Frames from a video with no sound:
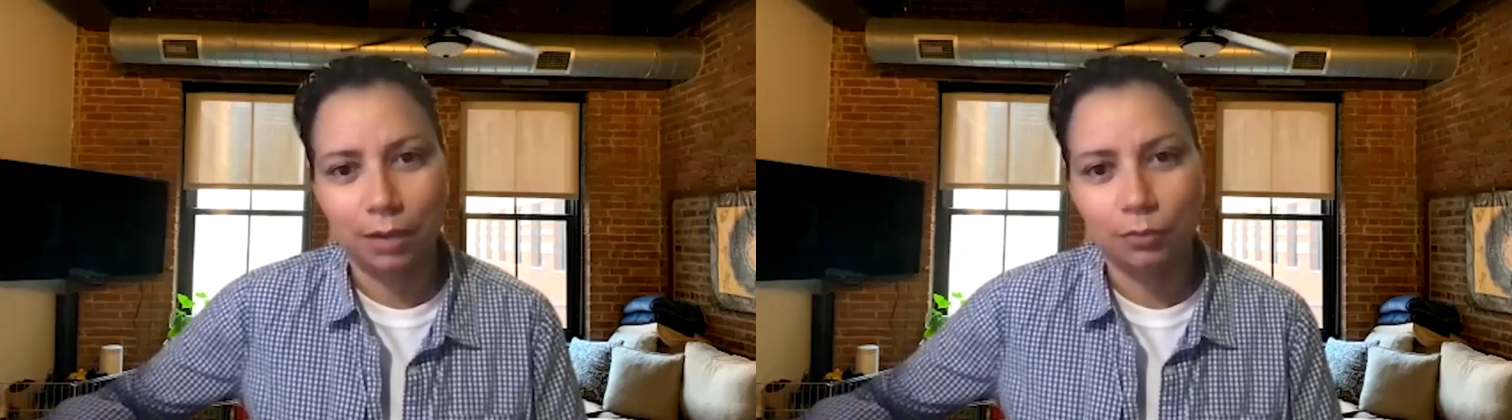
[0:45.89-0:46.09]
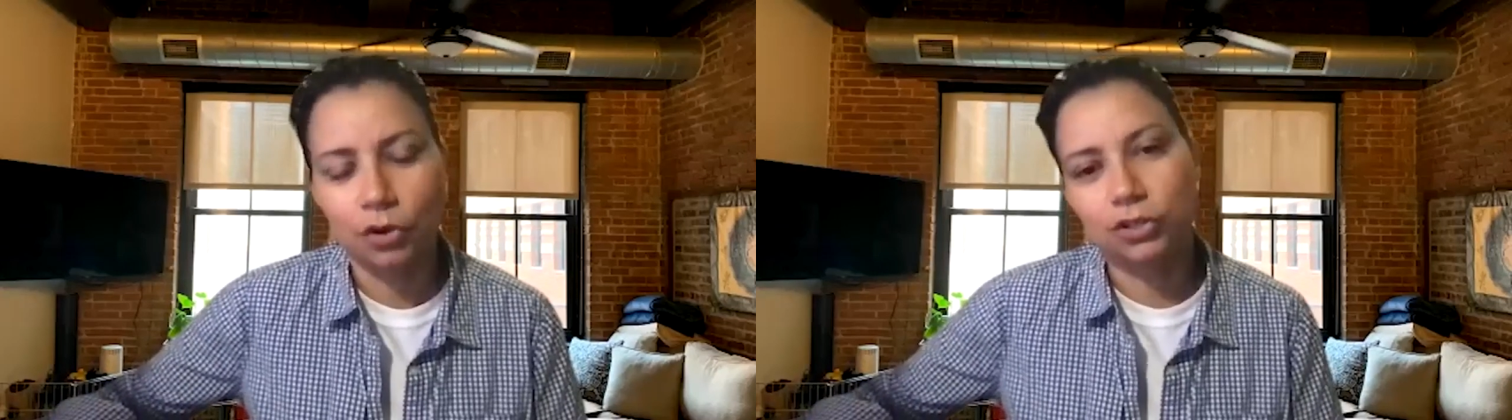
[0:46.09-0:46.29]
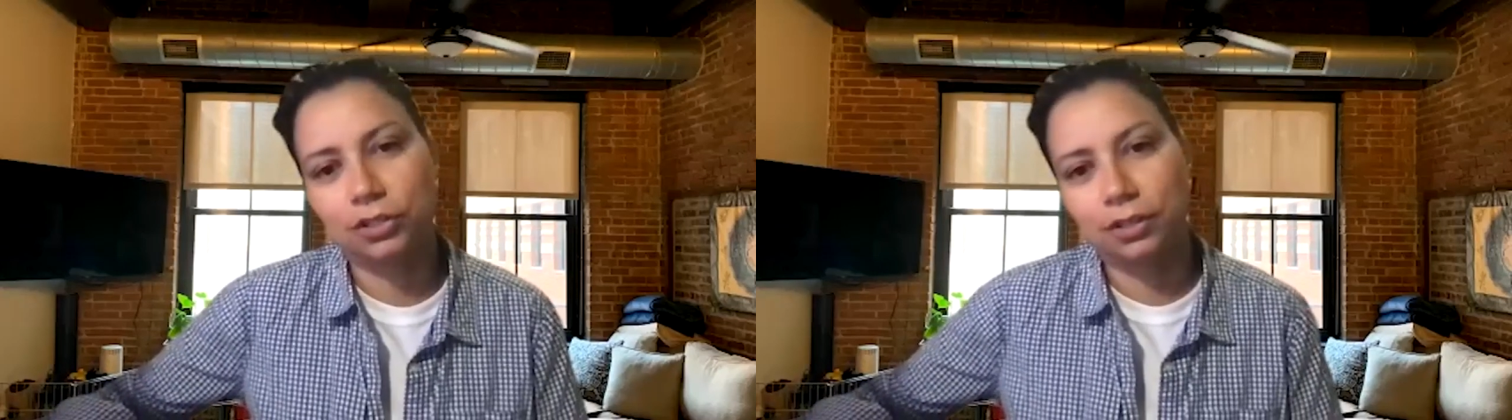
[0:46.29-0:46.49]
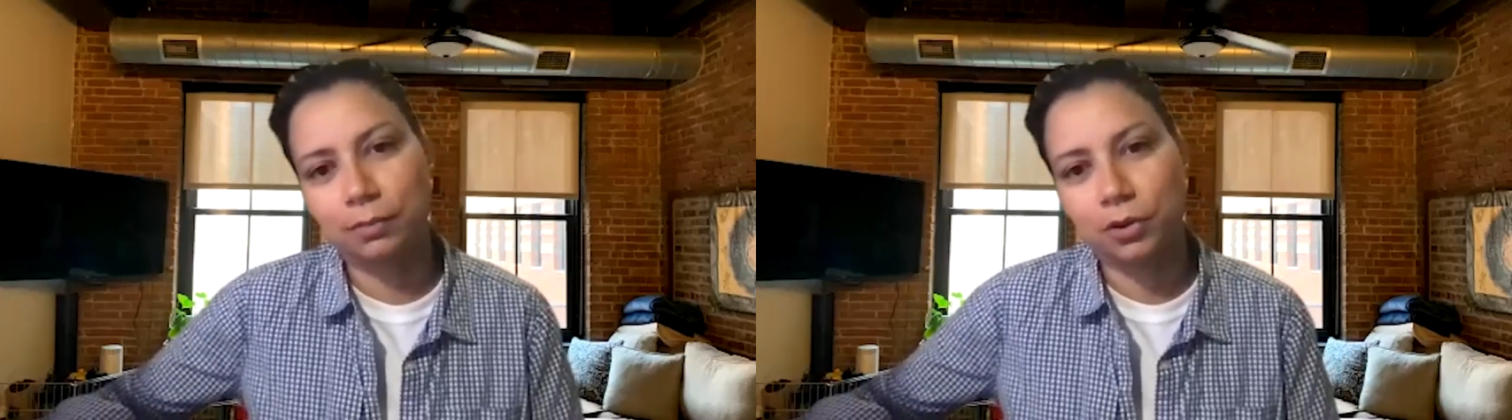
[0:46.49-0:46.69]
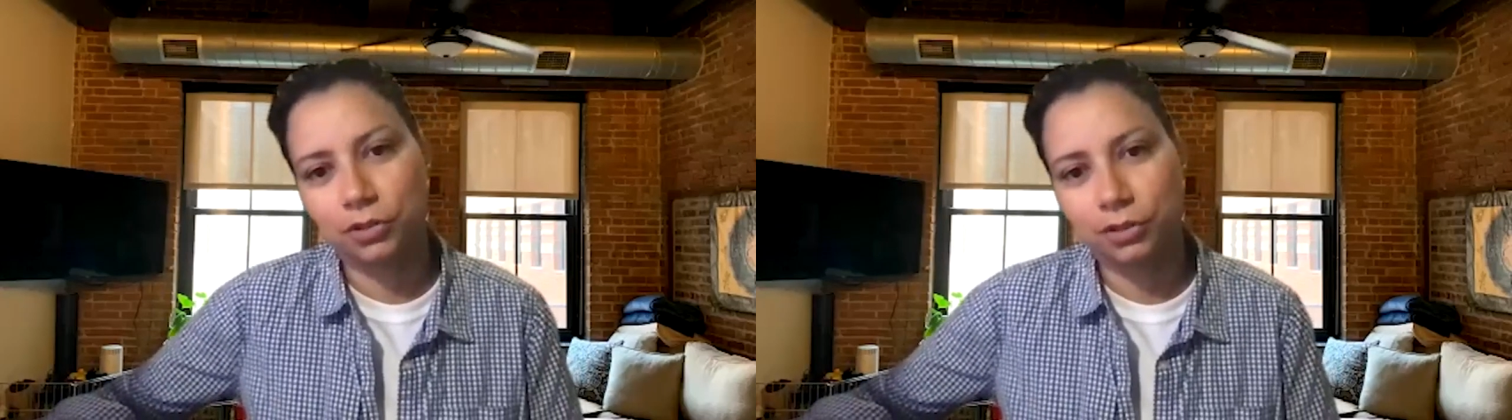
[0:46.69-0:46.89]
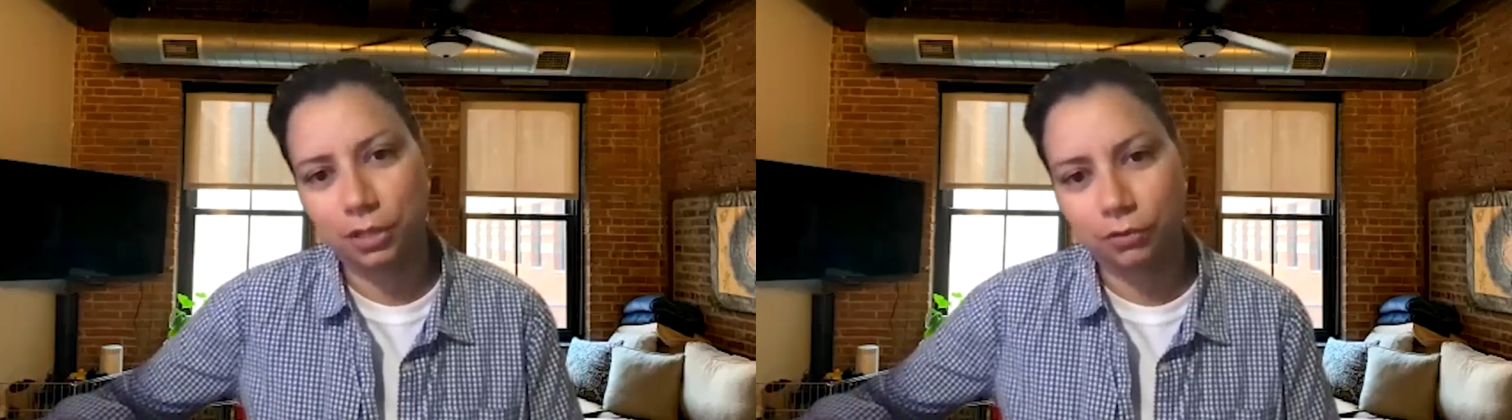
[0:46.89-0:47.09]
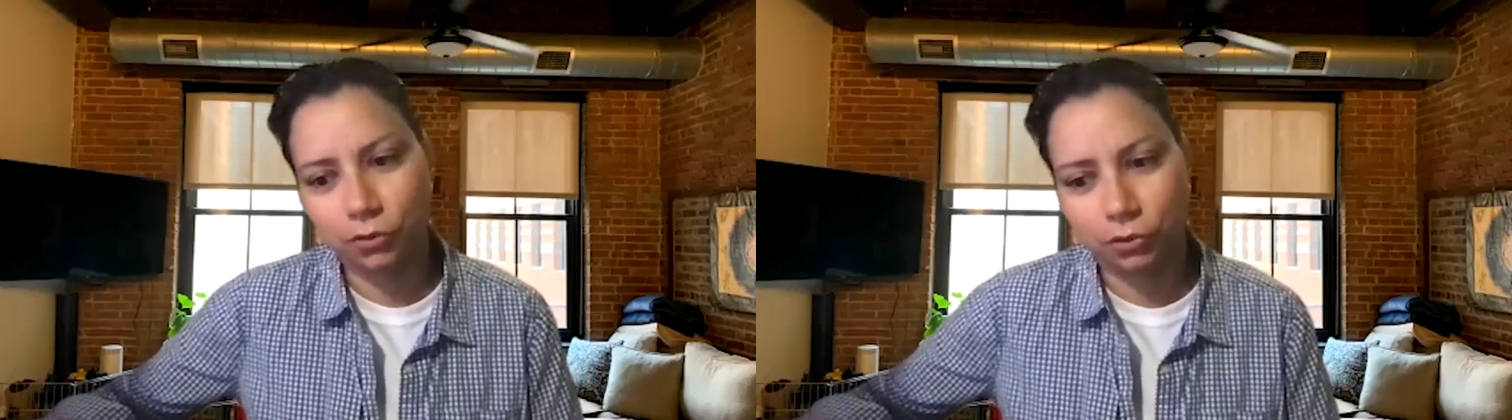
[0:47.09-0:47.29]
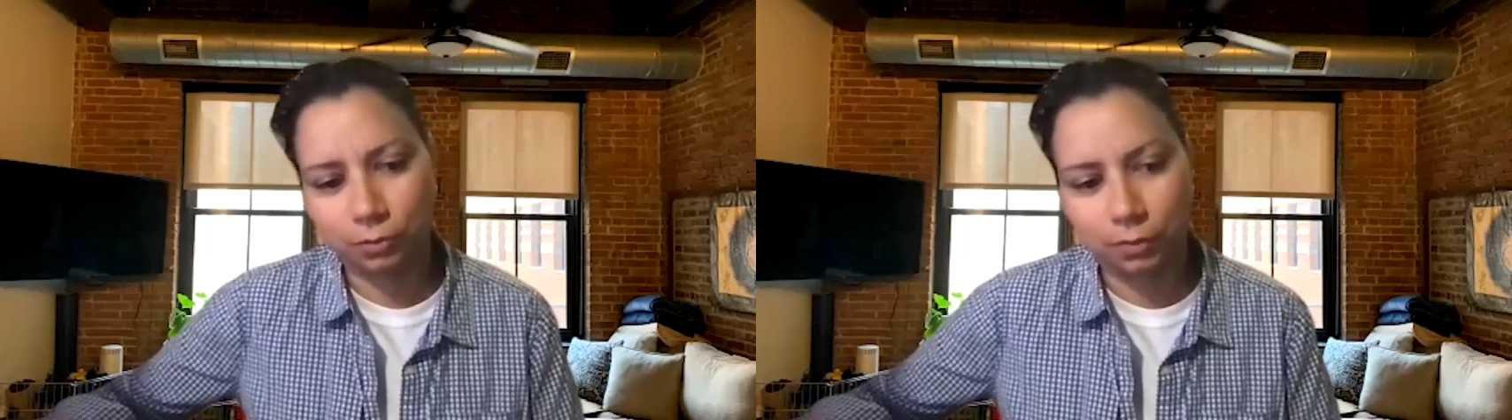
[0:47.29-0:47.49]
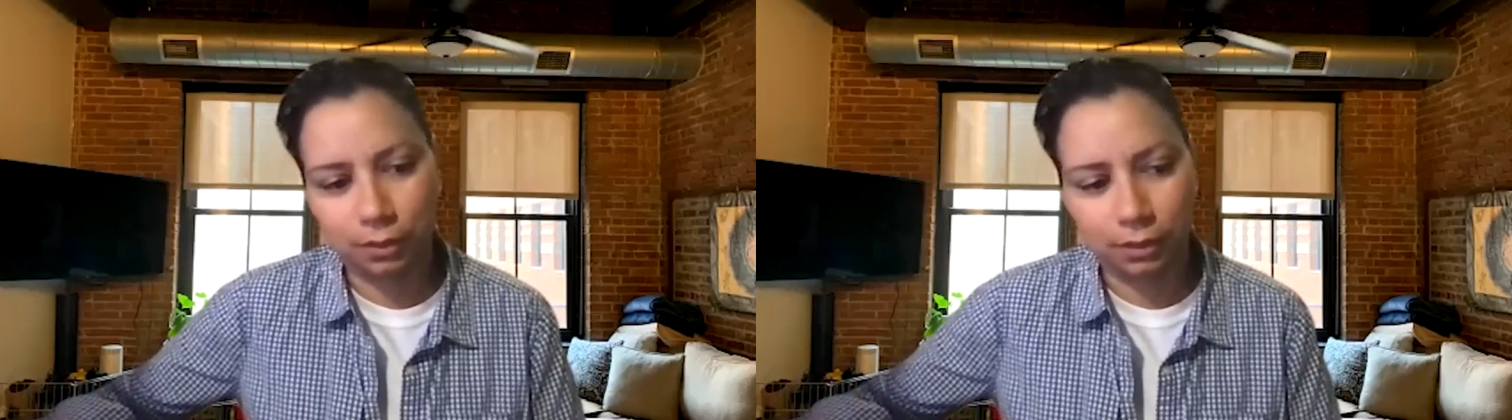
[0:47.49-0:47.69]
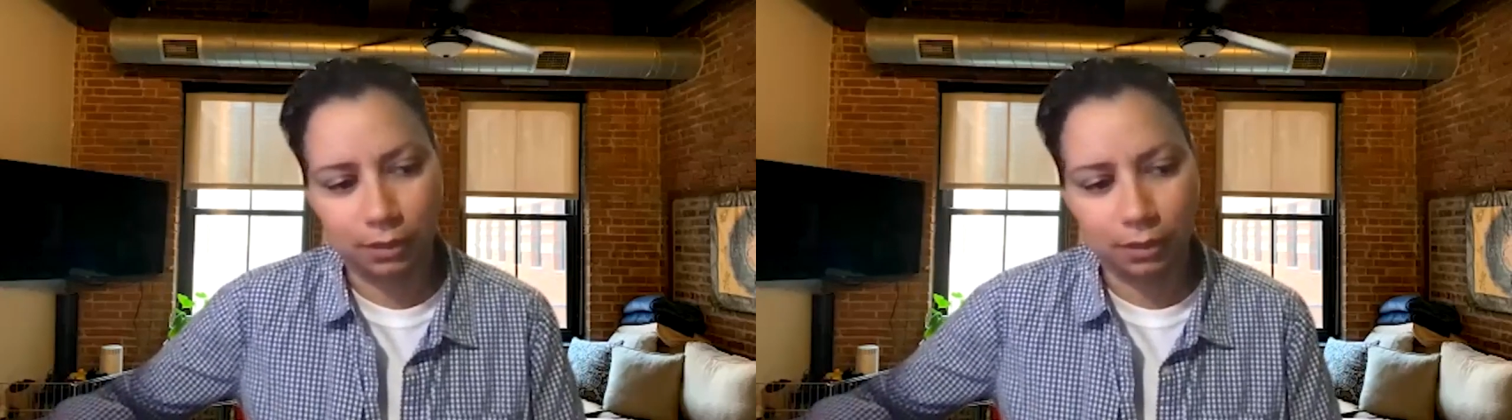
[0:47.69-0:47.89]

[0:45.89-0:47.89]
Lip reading: I'm rushed to the emergency room